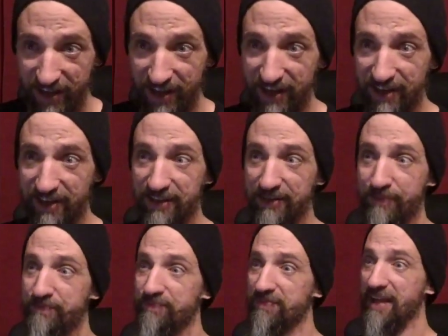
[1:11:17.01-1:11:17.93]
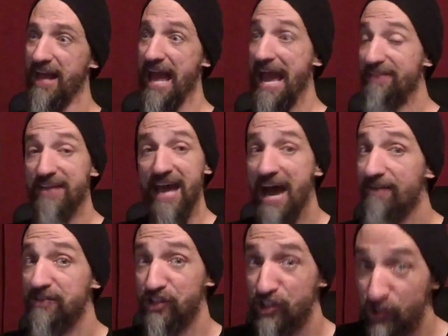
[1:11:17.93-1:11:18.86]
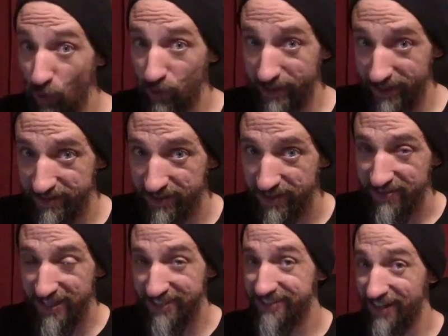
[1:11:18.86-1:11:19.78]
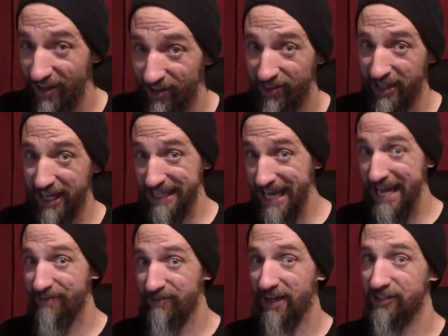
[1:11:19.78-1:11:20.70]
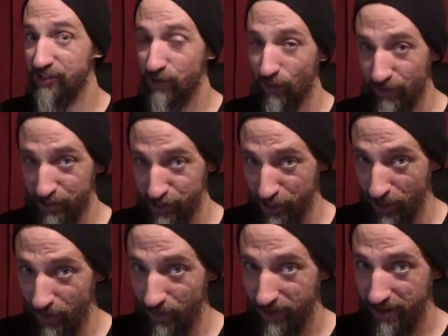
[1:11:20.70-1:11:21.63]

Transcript: And they haven't sold it. That's the other thing. They have not sold this show.